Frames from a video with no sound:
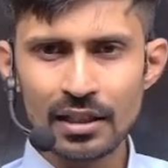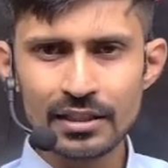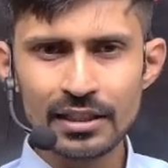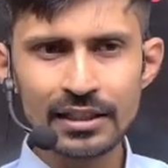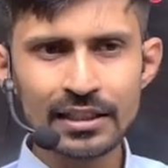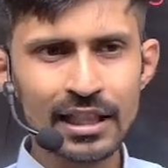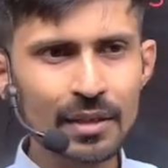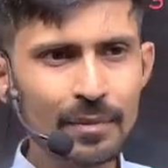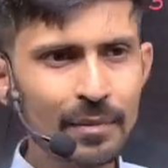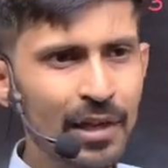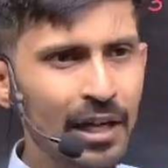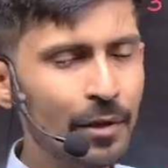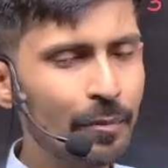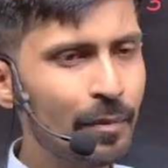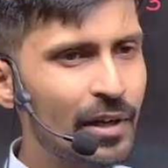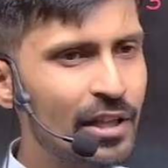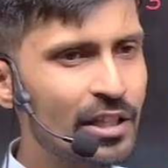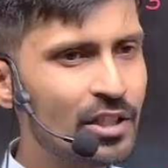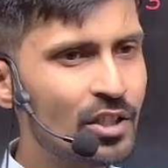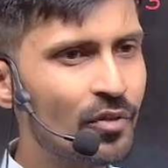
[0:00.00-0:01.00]
tell me, at
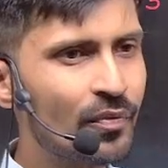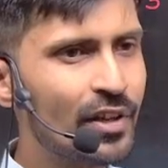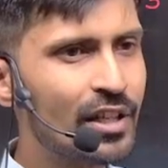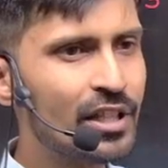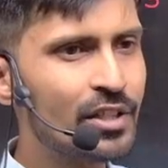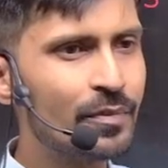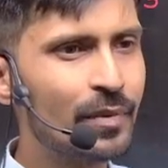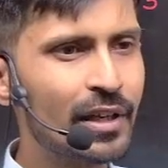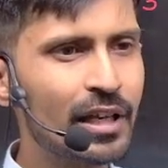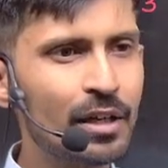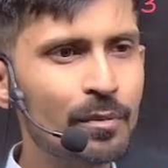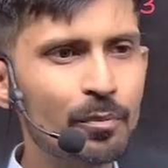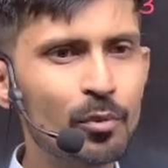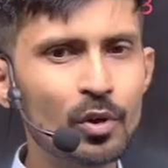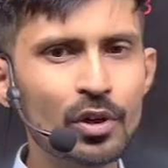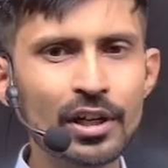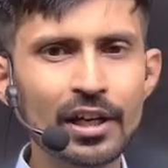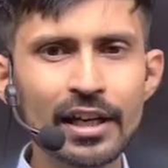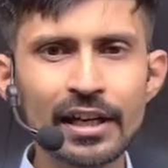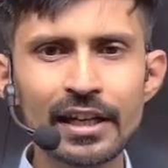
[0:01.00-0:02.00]
place of x, we can put
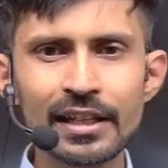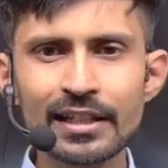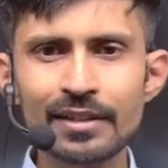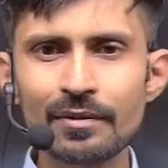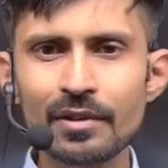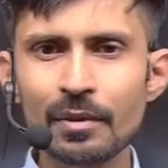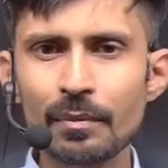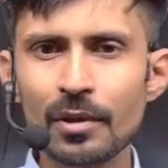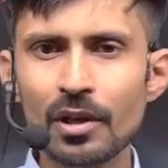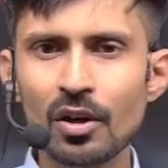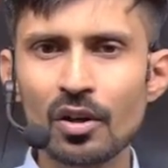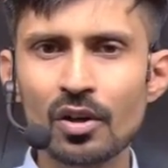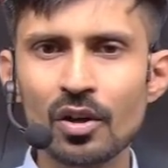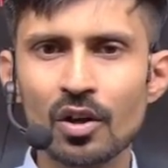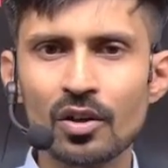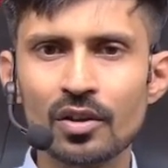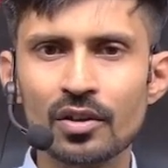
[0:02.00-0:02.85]
negative number or not?